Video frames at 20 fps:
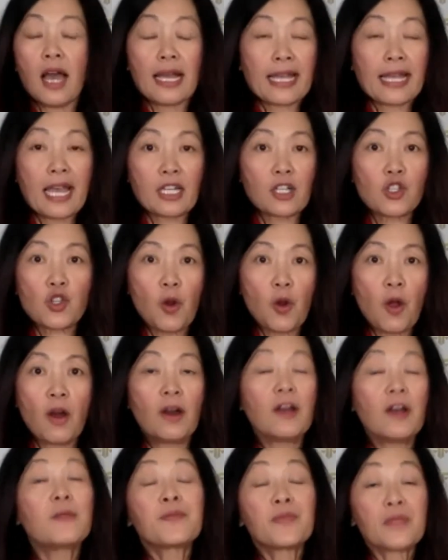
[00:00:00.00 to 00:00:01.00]
can't
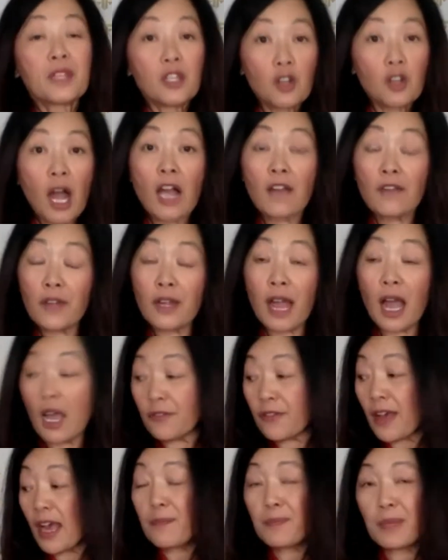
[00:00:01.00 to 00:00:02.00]
control.
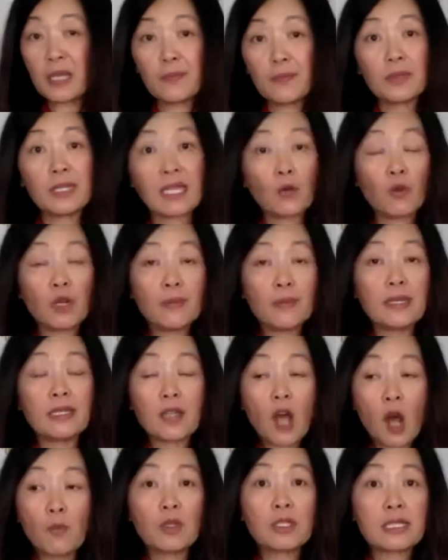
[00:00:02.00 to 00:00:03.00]
I've had people, like
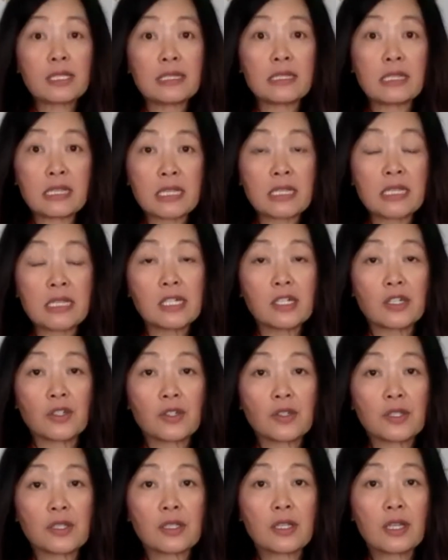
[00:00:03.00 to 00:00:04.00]
women, almost in
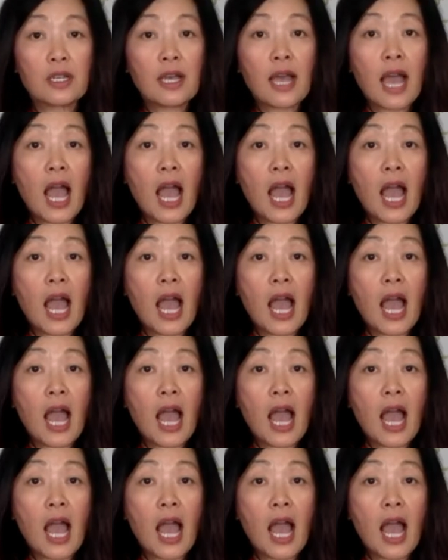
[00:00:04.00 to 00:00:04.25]
tears,